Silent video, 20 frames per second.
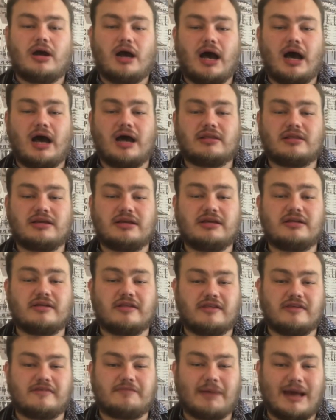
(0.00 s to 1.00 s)
the need
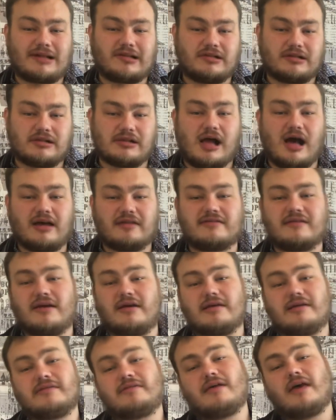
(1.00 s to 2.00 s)
of these special
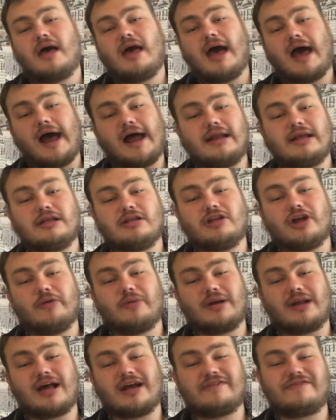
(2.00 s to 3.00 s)
glasses. any
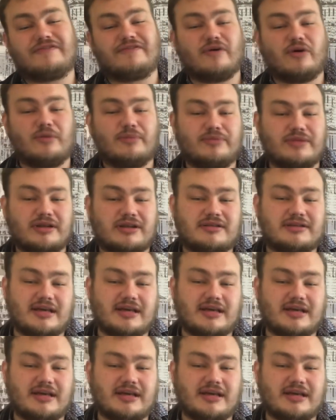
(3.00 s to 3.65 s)
lower life form that